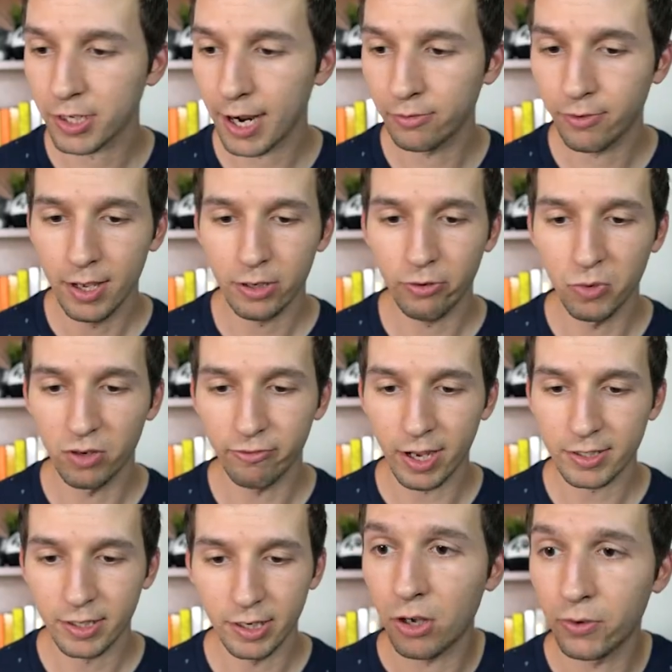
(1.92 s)
I'm going to show you how to
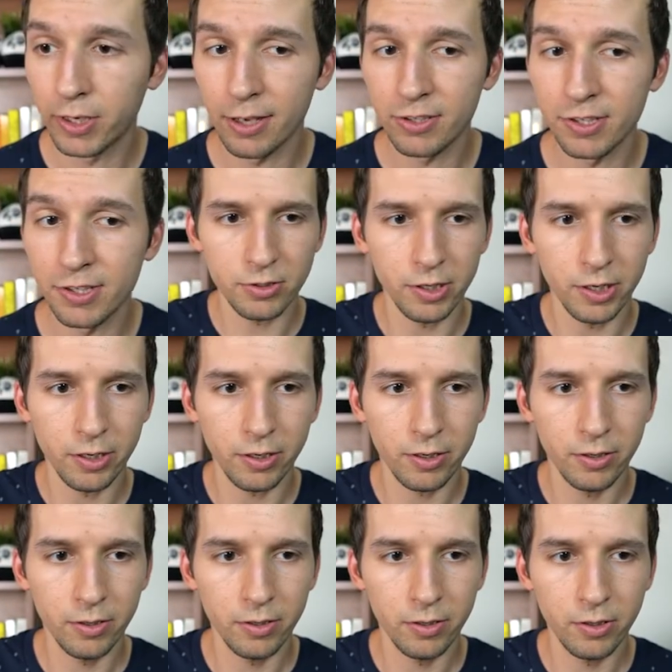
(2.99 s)
create a quick
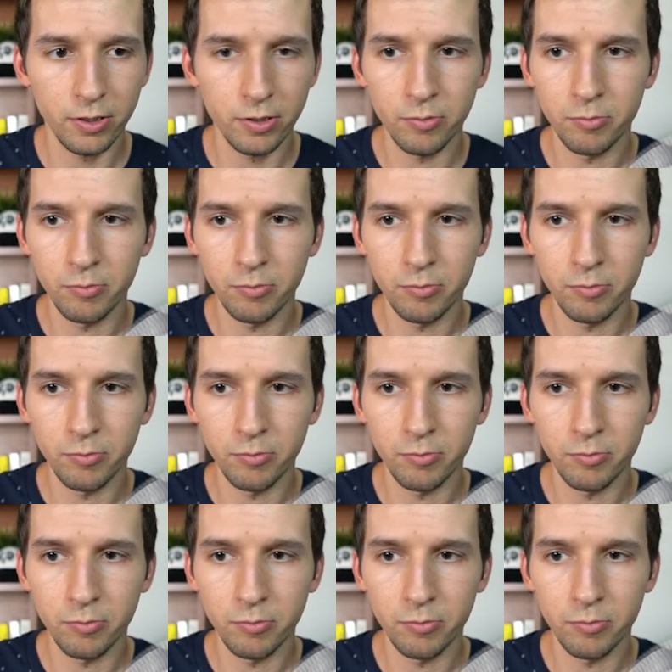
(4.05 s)
logo